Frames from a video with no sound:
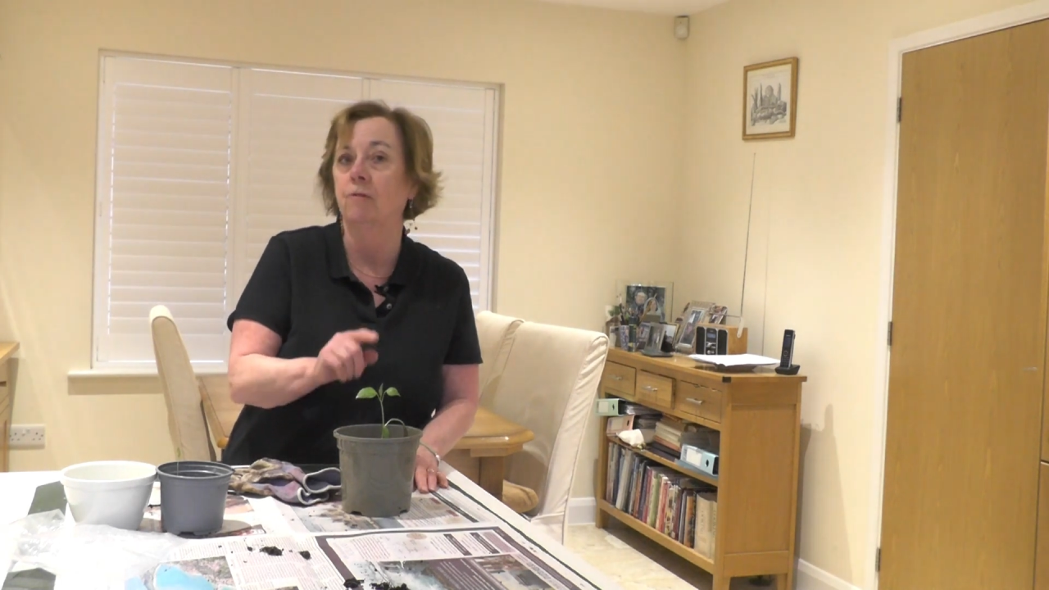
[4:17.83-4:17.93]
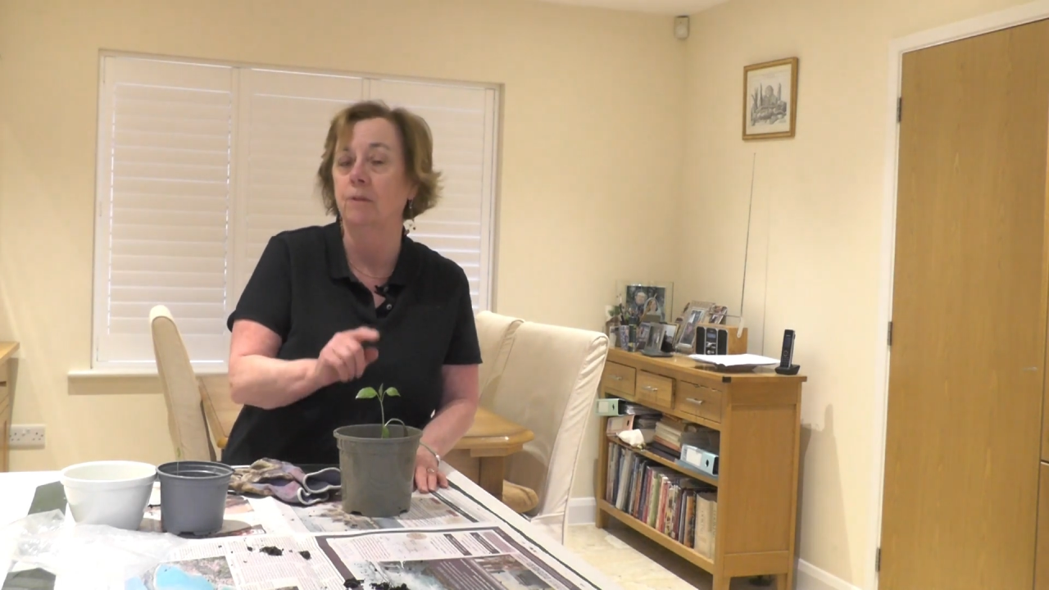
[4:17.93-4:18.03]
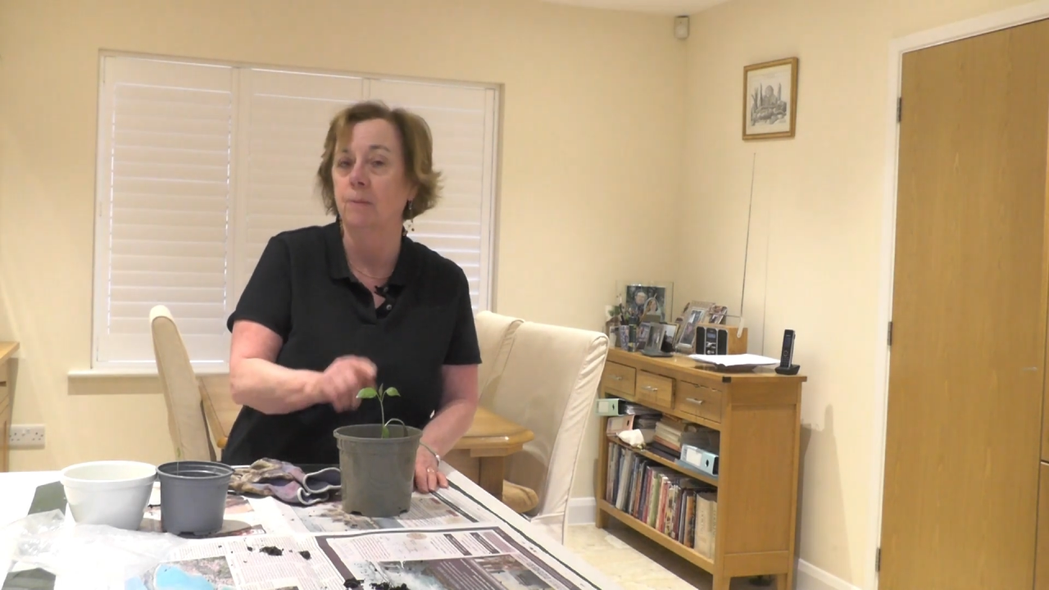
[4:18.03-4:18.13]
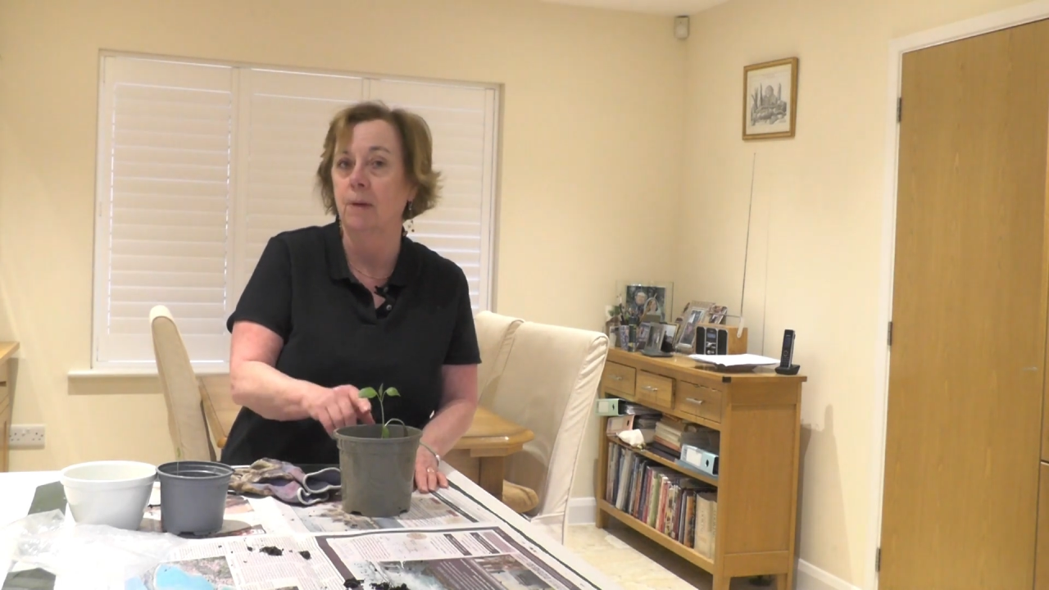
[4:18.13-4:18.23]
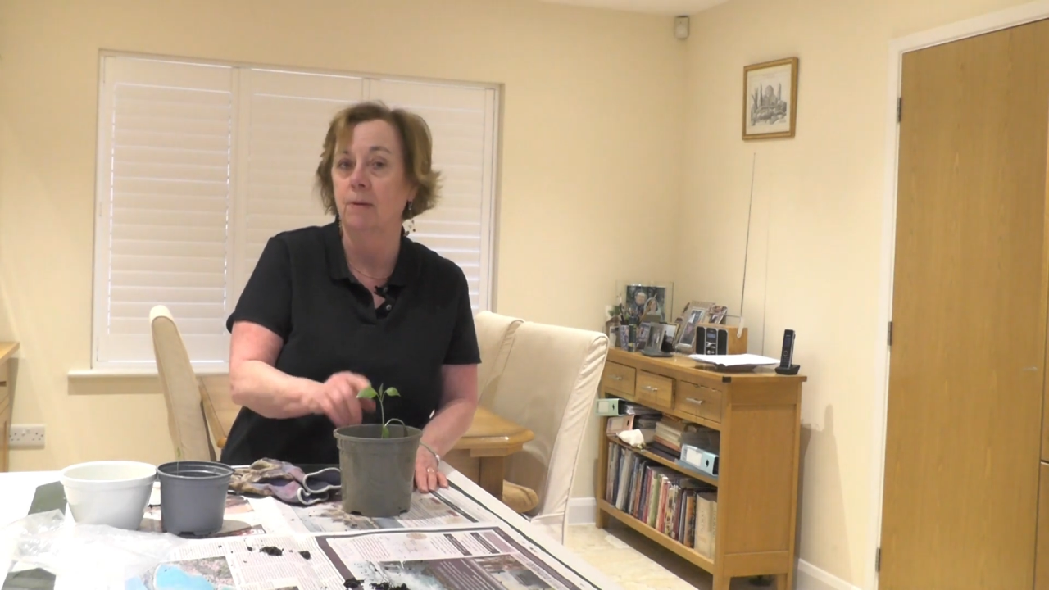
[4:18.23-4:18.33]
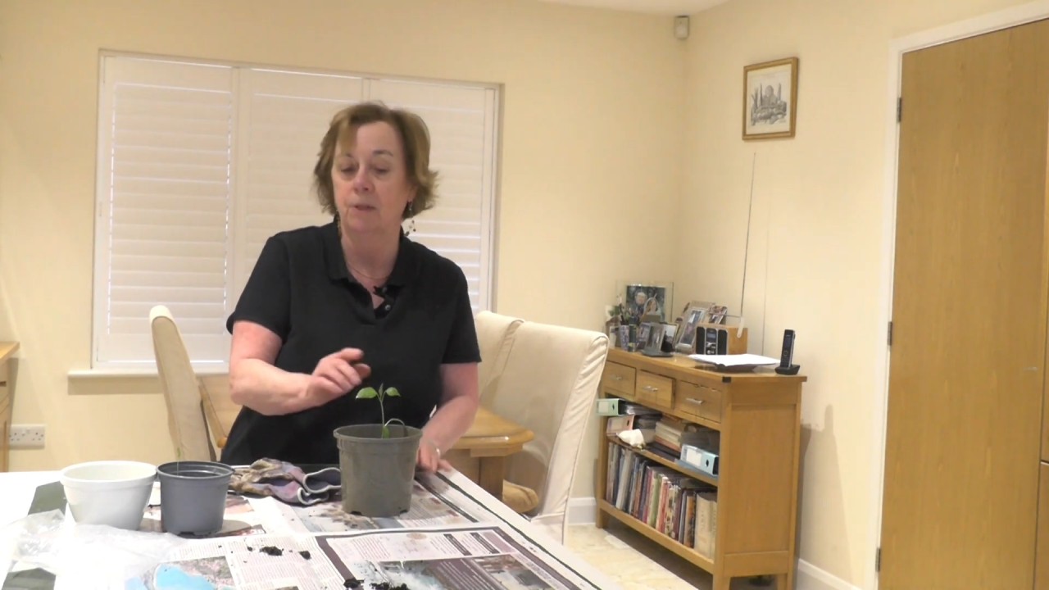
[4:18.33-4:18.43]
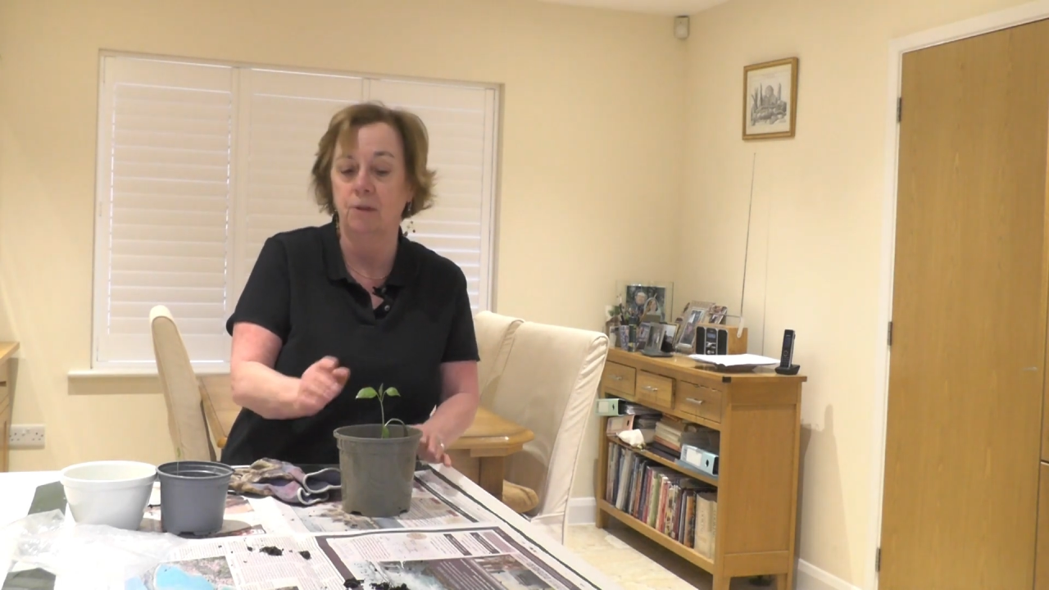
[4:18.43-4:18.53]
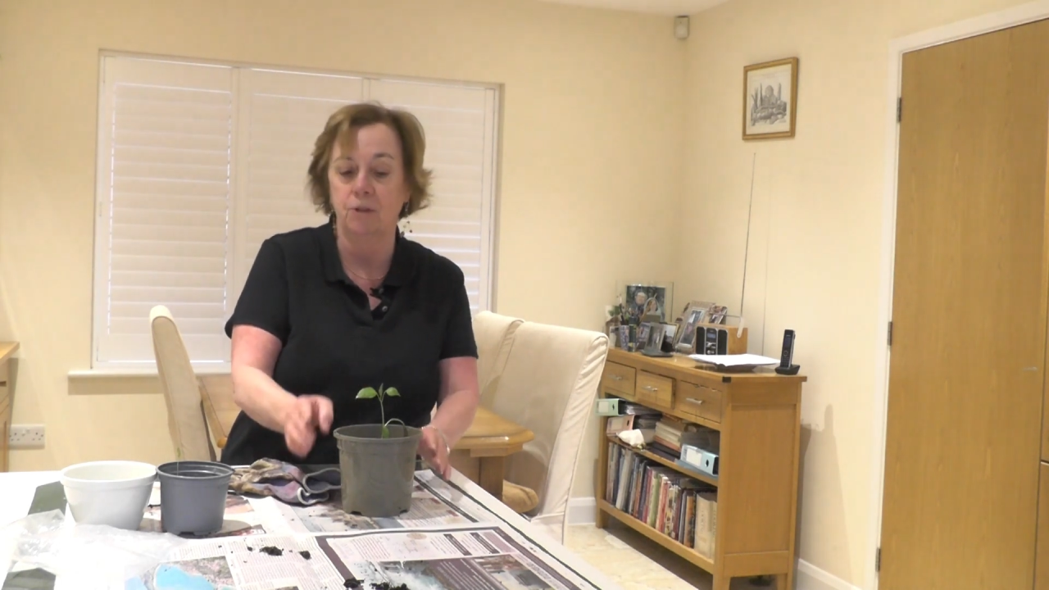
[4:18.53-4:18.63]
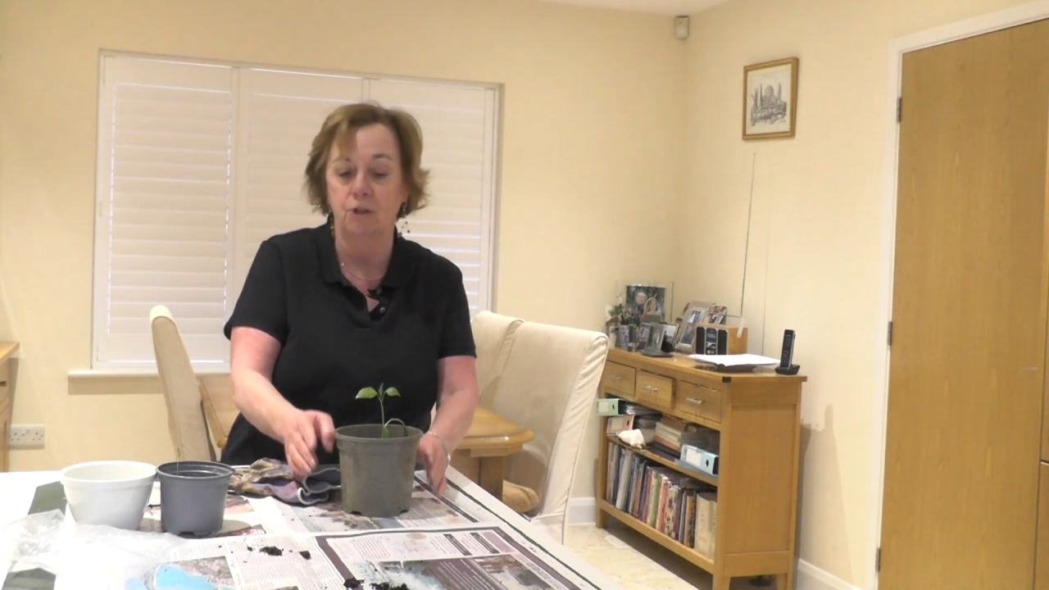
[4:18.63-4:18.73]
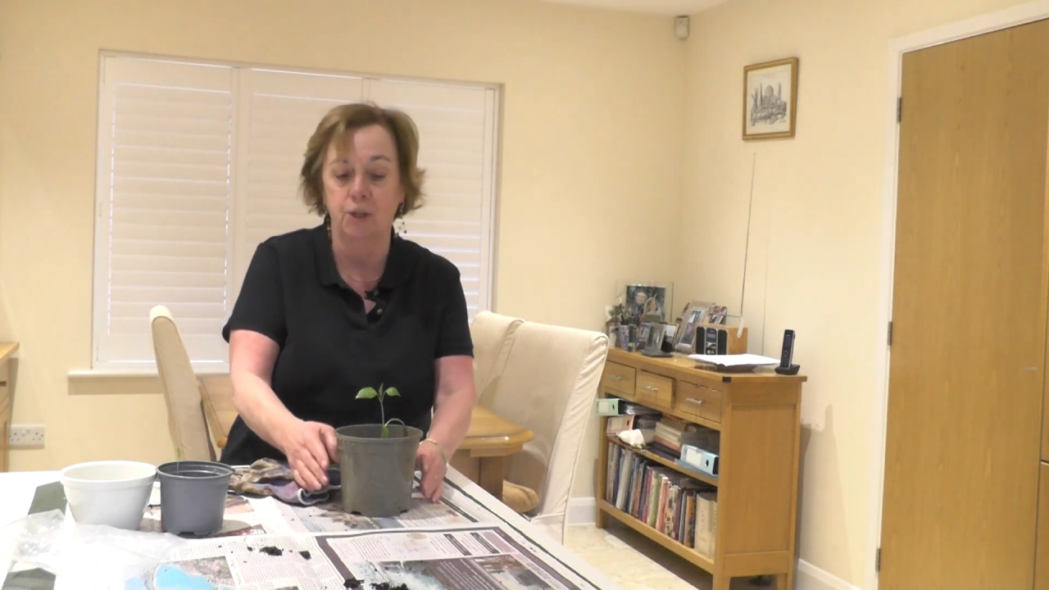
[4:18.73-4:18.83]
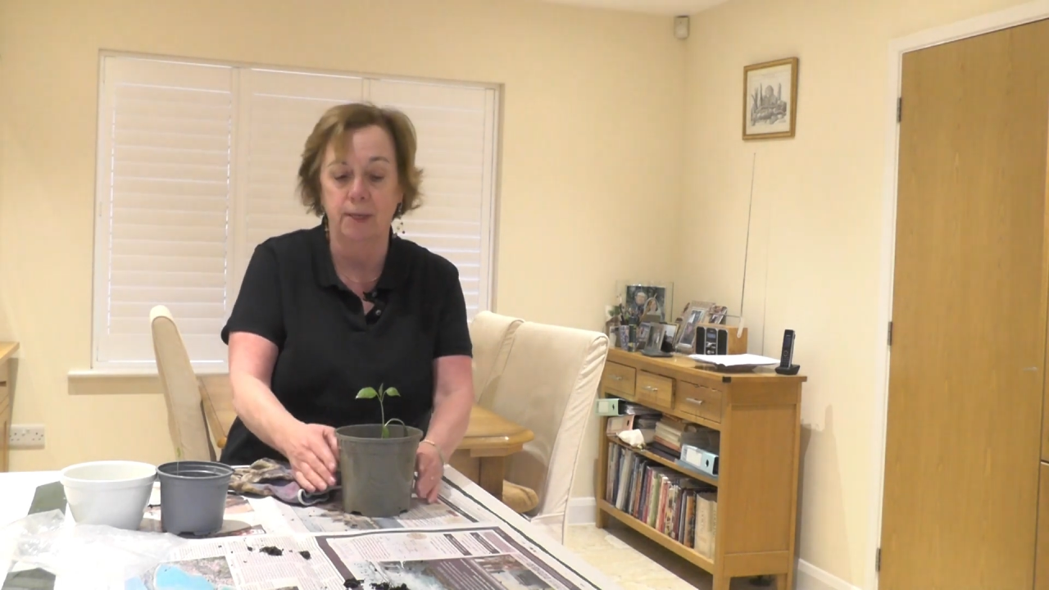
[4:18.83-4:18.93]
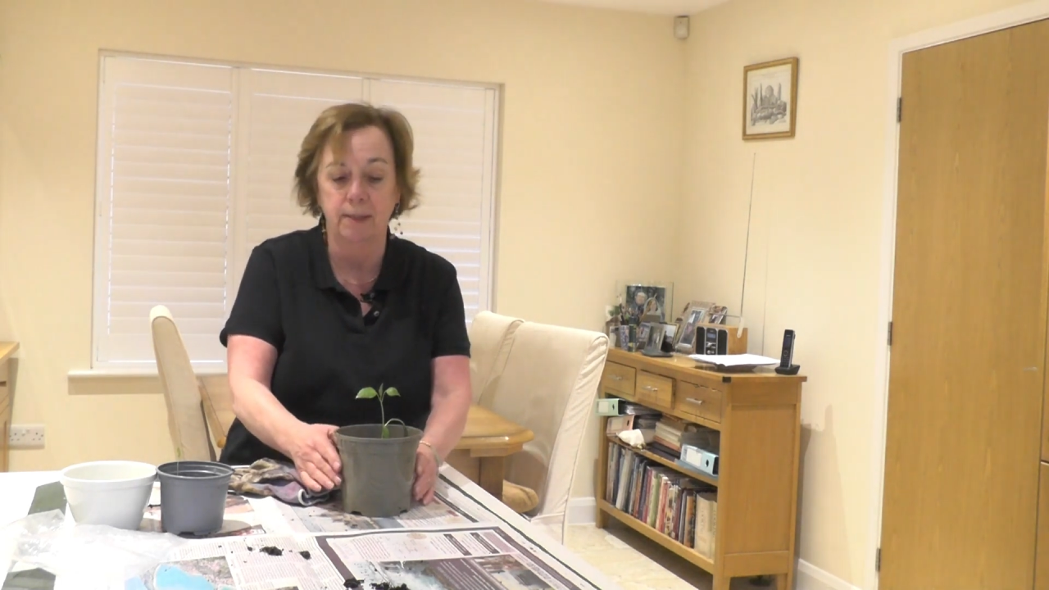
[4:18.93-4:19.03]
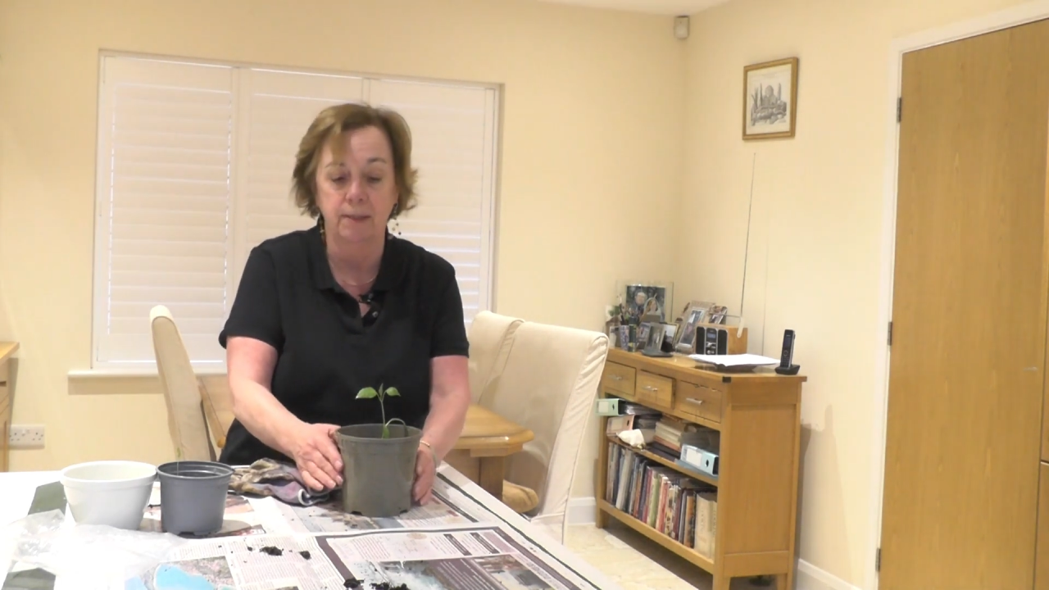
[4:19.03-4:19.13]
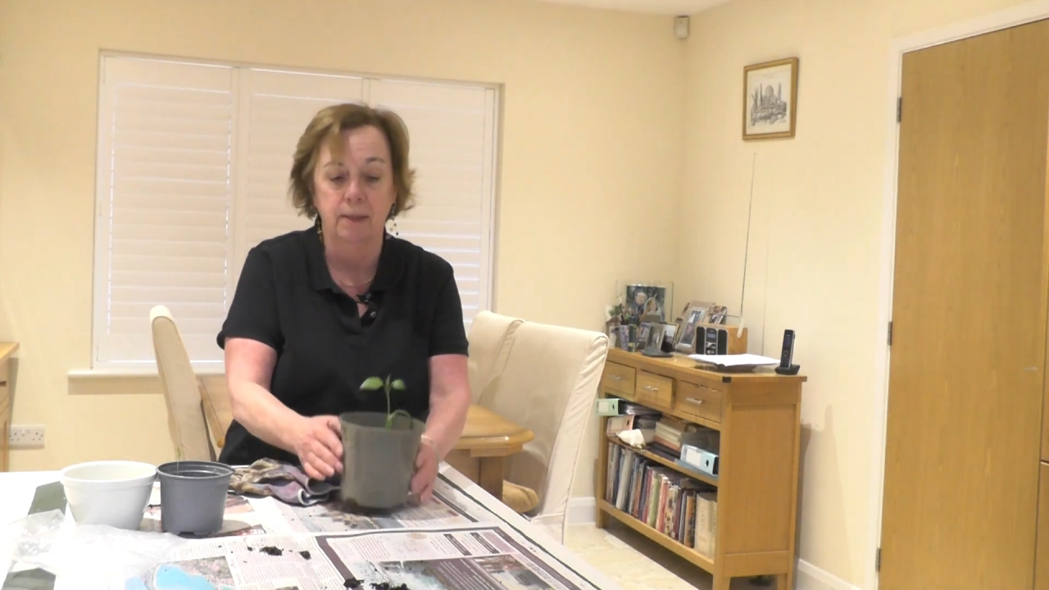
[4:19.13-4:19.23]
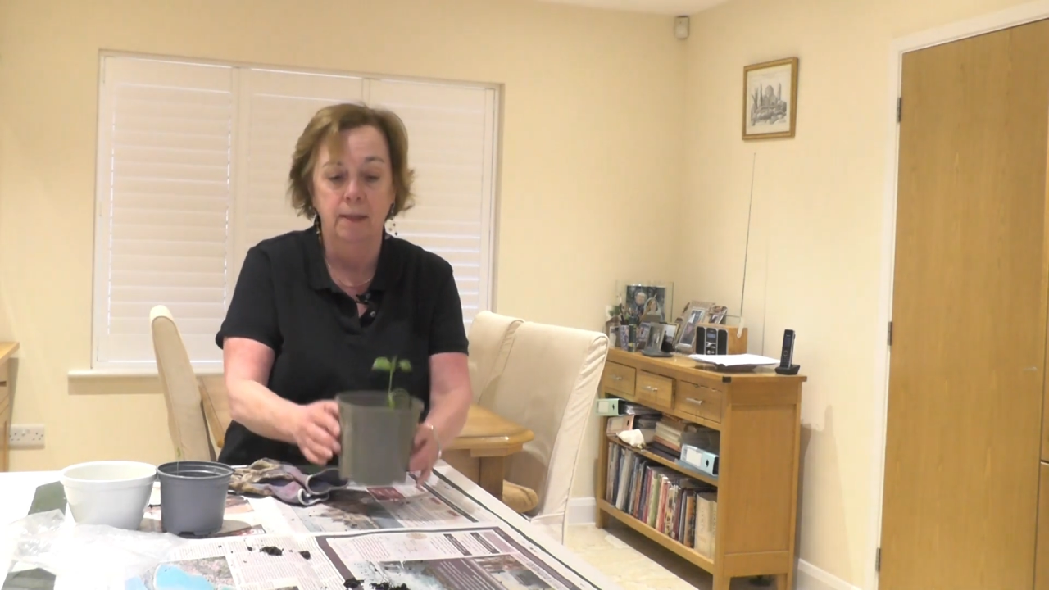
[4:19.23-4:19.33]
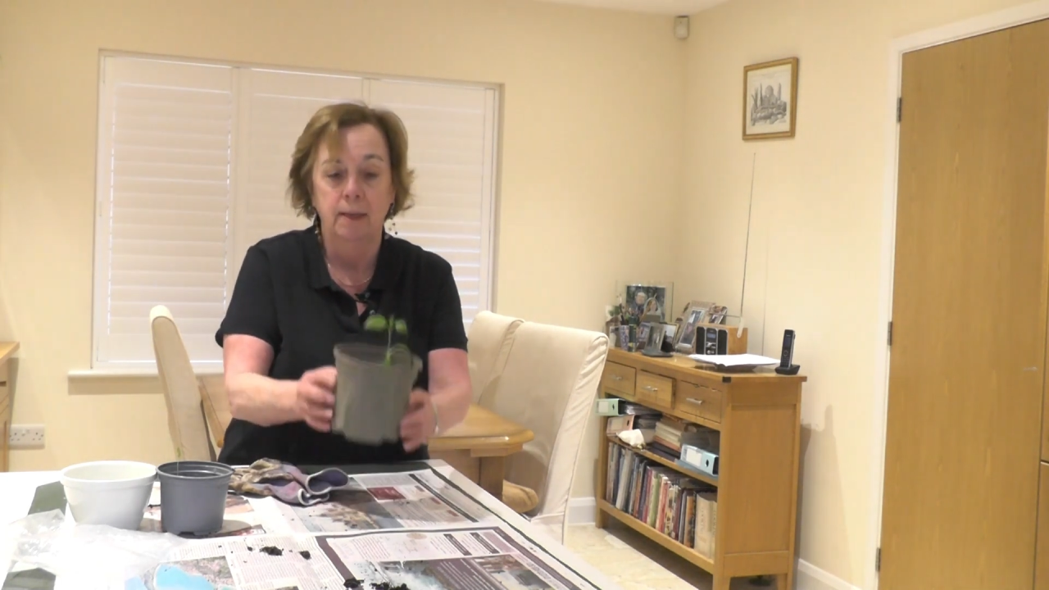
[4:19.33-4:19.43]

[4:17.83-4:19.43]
for tomatoes and chilies.